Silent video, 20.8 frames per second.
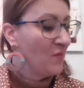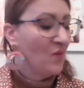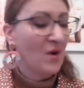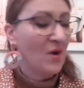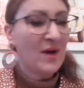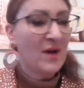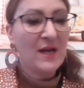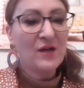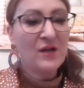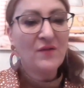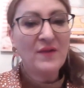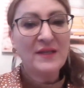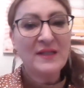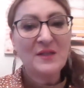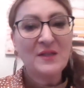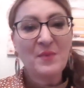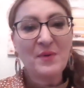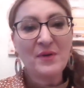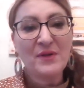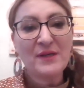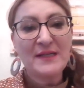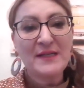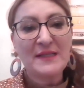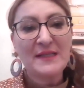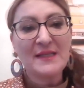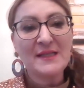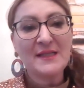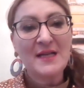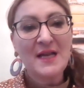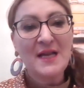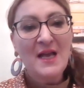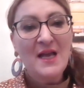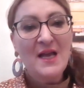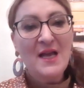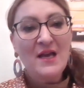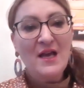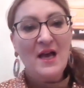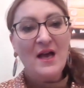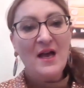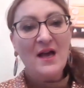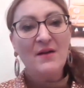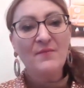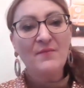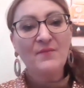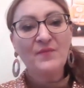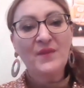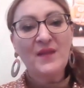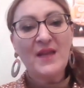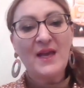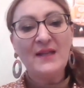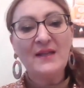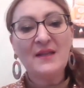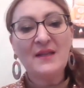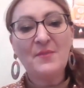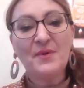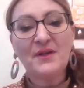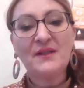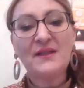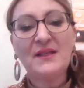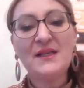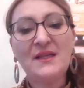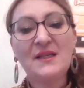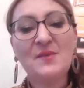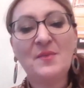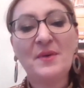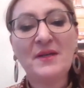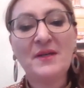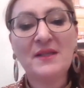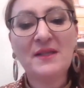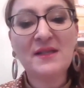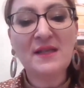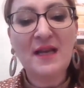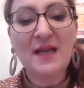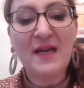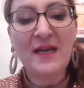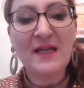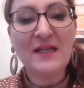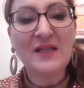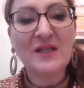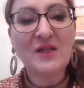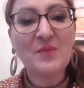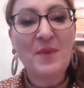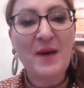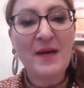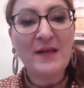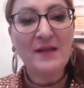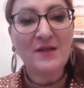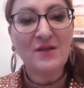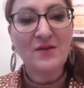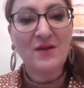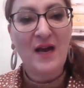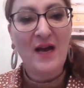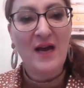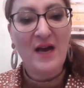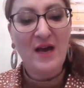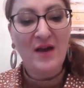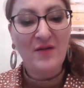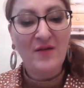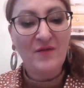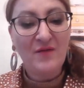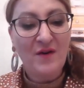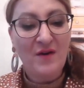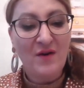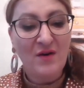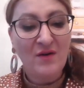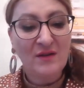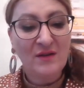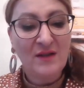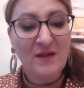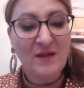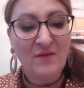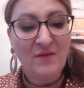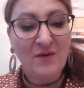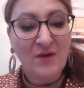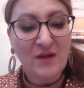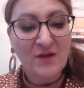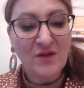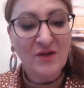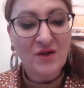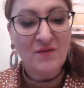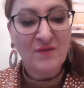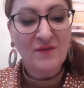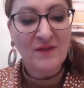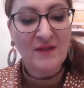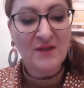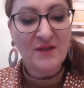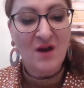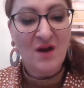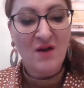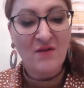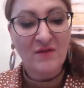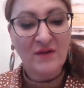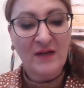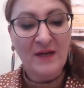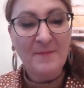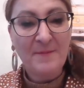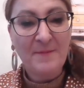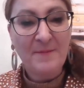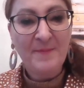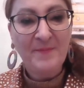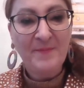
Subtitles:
What kind of experience can the participants expect to have on the Voyage of Discovery?